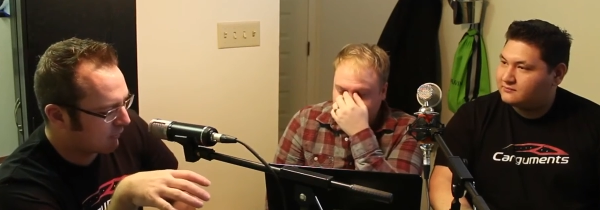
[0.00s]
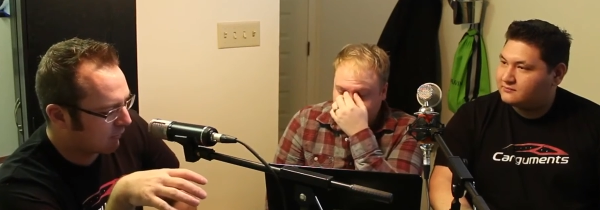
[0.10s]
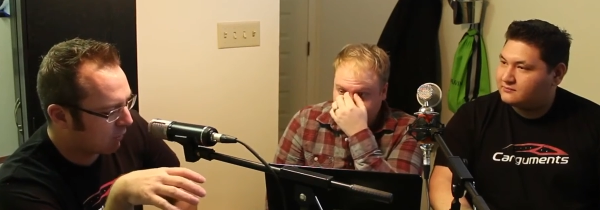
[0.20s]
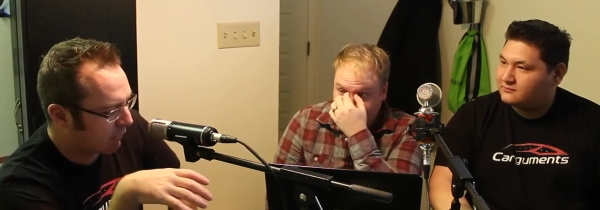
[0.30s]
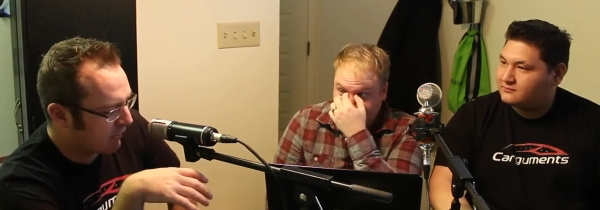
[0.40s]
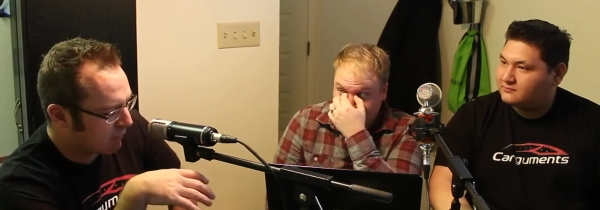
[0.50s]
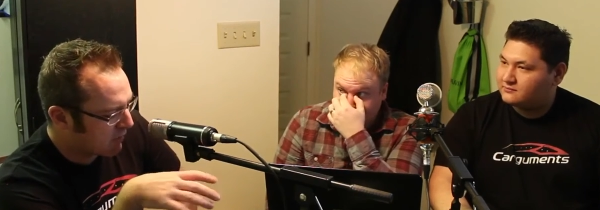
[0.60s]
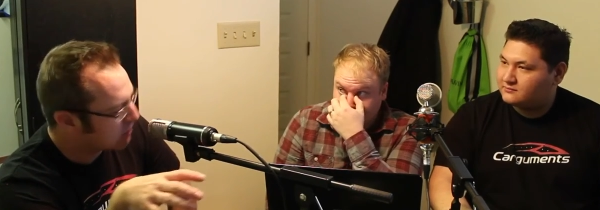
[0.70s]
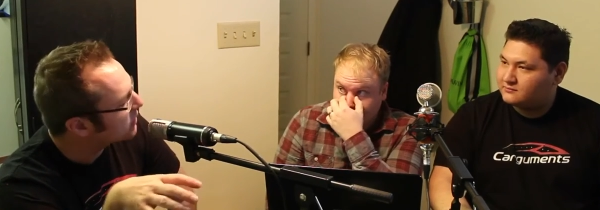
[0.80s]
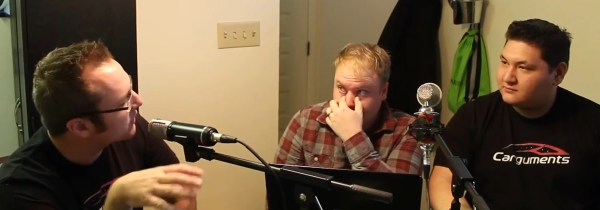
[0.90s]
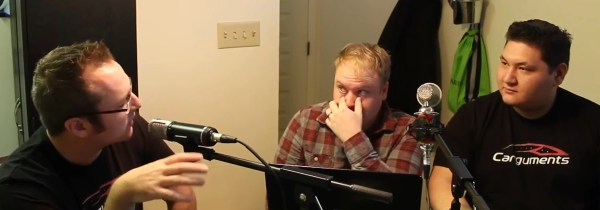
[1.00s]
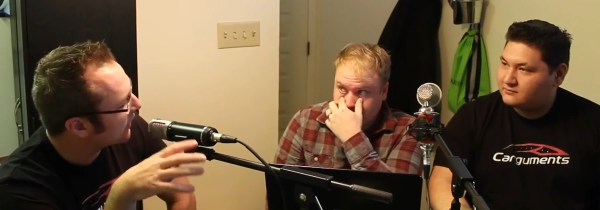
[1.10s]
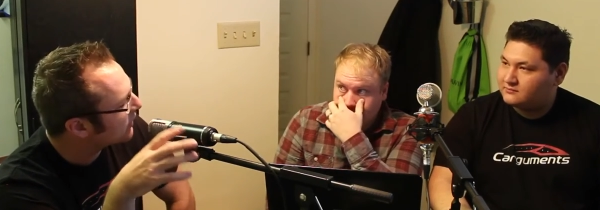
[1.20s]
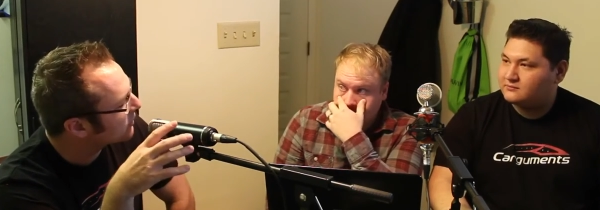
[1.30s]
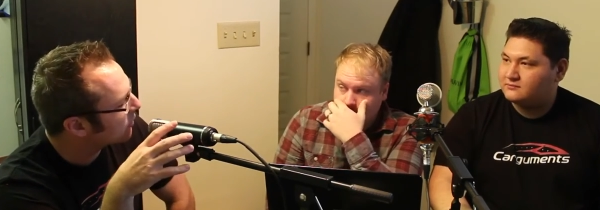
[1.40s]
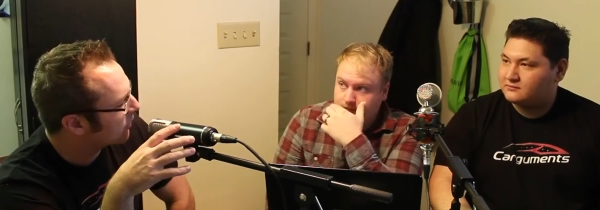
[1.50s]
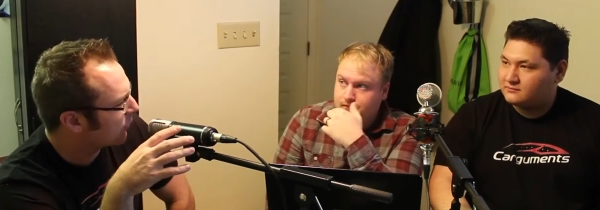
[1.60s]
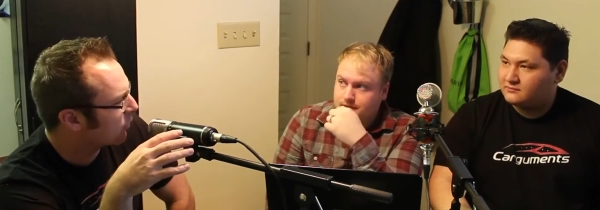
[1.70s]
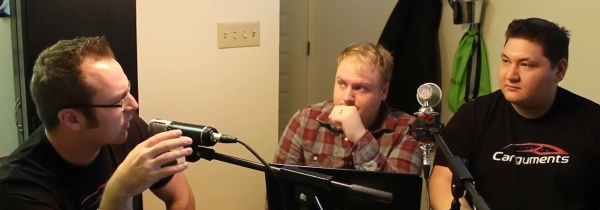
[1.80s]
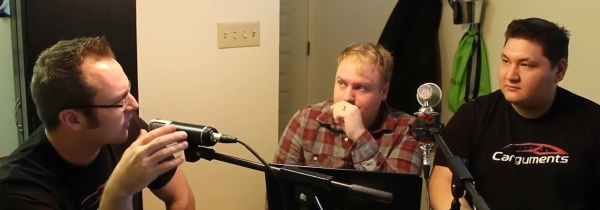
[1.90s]
Speaker 1: all the emissions things going
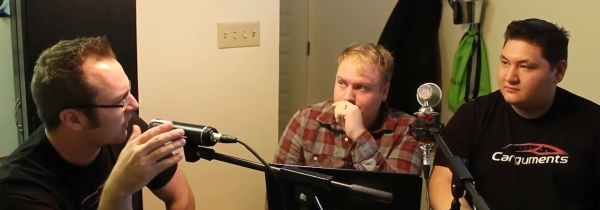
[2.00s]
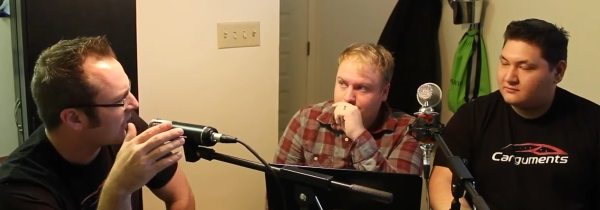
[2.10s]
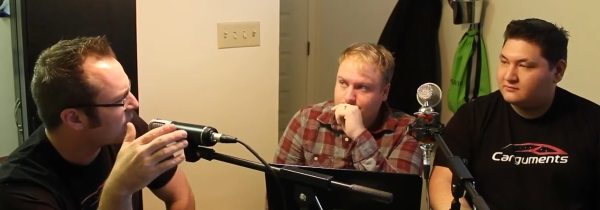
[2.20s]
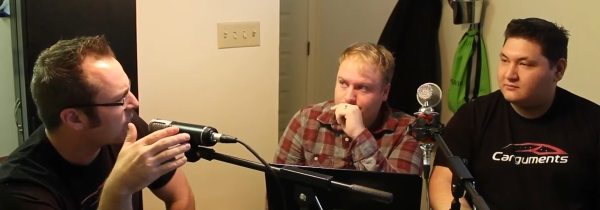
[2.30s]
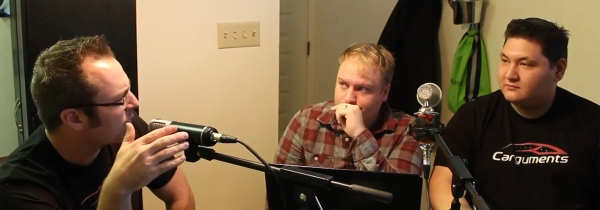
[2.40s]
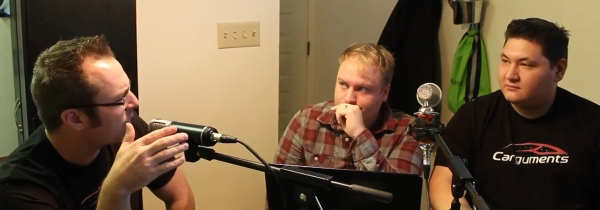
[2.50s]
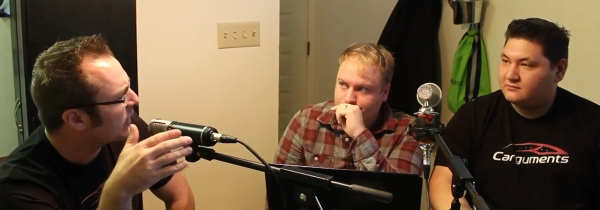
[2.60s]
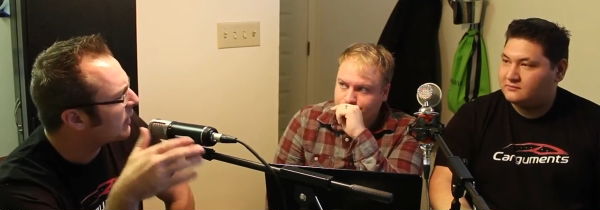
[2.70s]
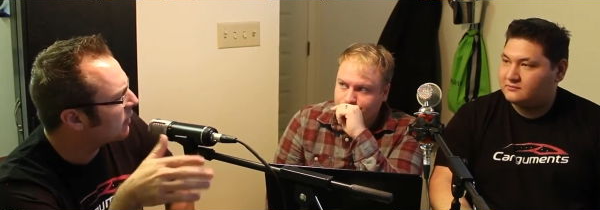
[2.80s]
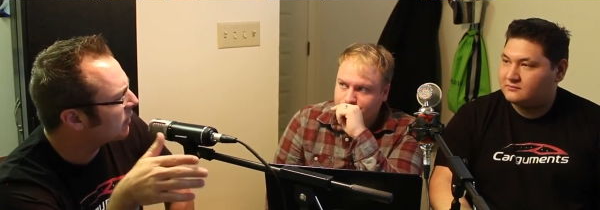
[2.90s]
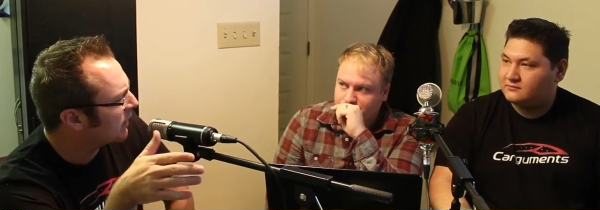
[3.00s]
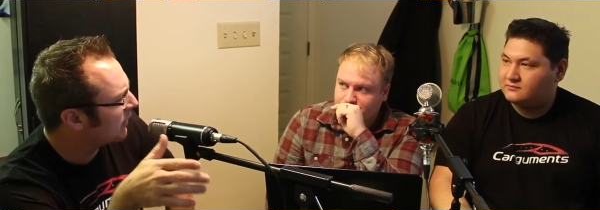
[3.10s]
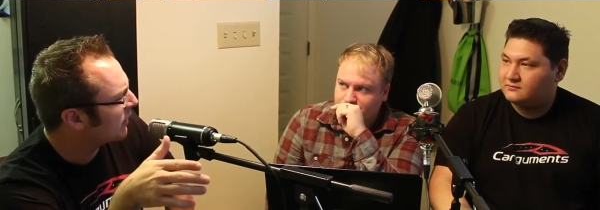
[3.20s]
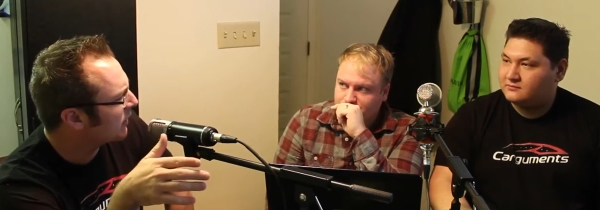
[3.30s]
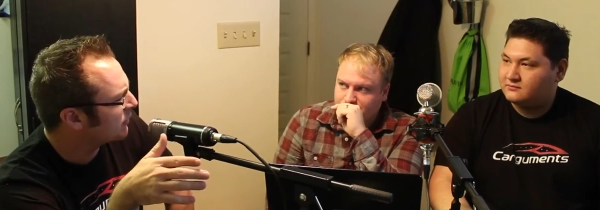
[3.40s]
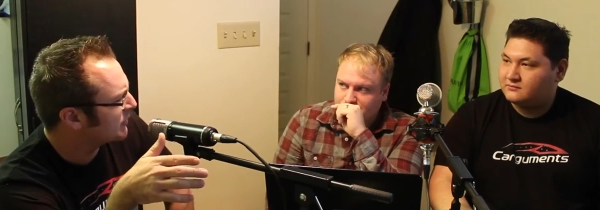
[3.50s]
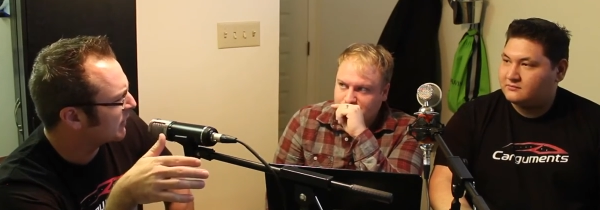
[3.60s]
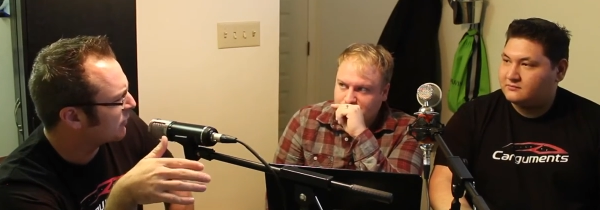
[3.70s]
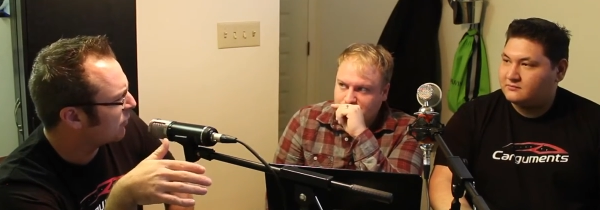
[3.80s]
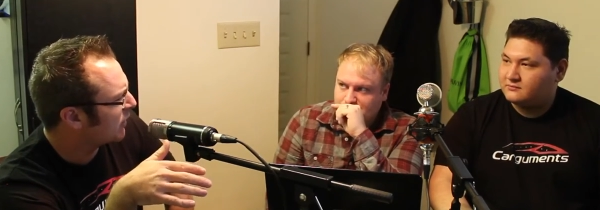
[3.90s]
forward because I can't remember the year deadline. It was like
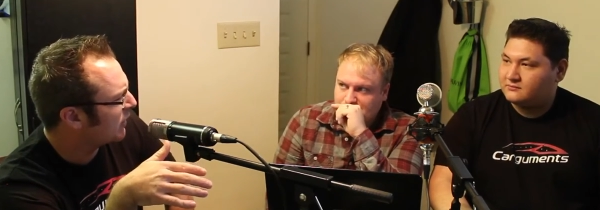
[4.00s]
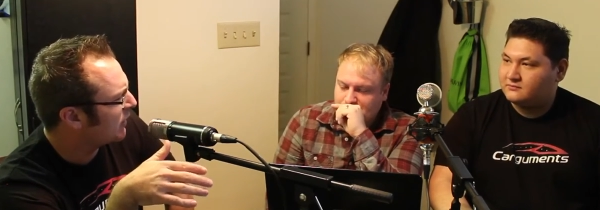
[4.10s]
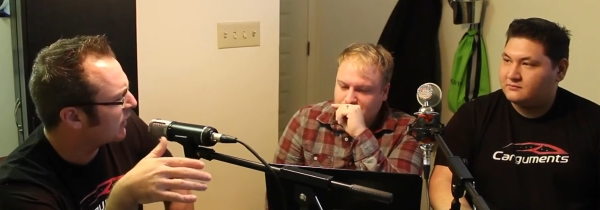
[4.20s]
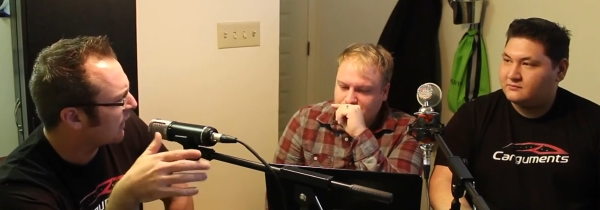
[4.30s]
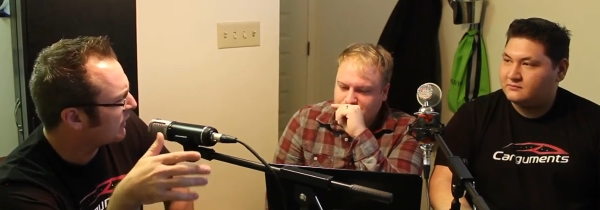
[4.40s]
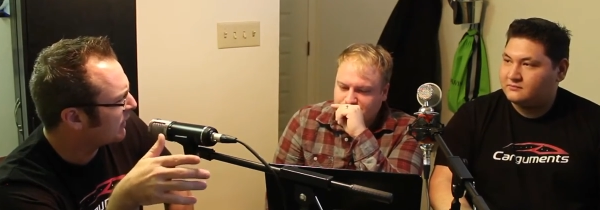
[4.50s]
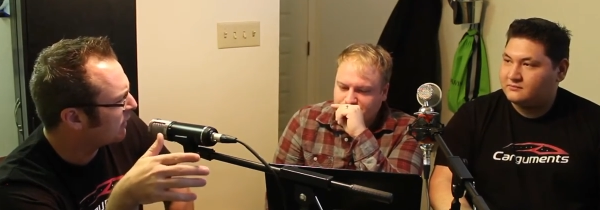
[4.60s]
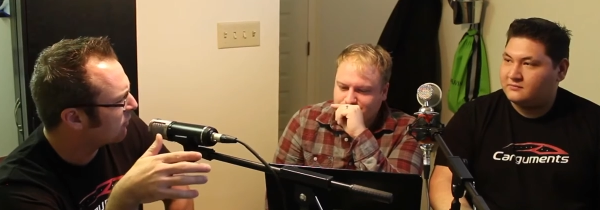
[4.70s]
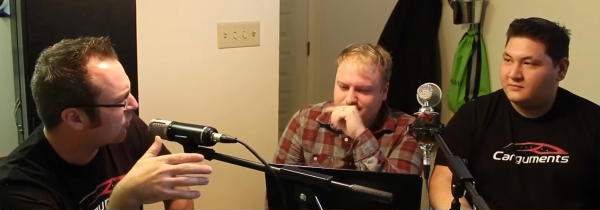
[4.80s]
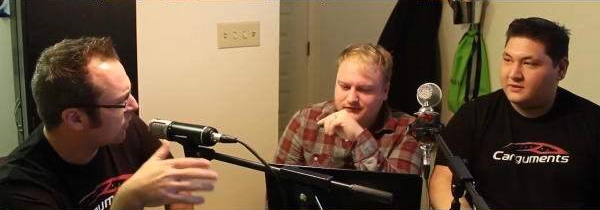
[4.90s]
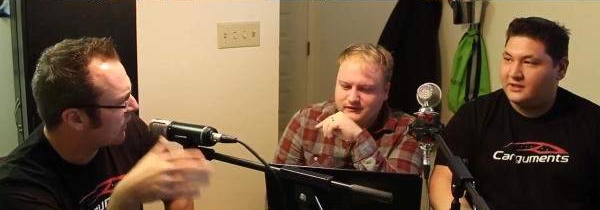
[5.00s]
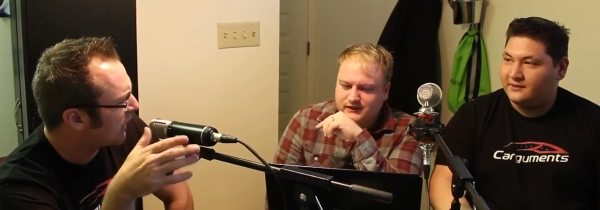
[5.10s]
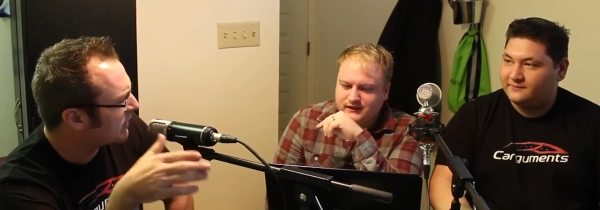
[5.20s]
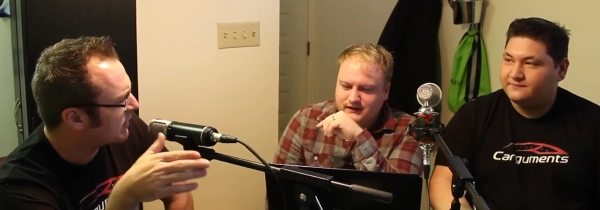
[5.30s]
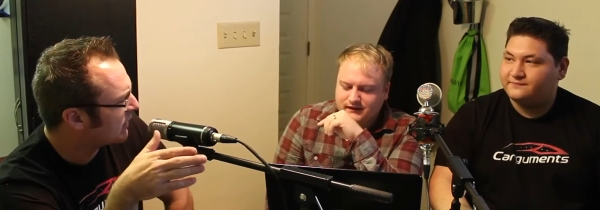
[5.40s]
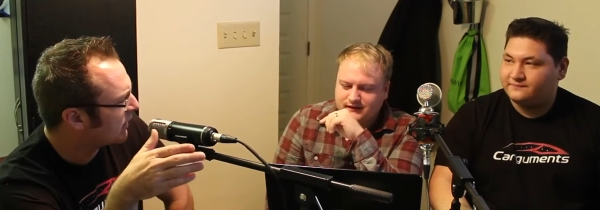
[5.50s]
2019 or 2018. Yeah.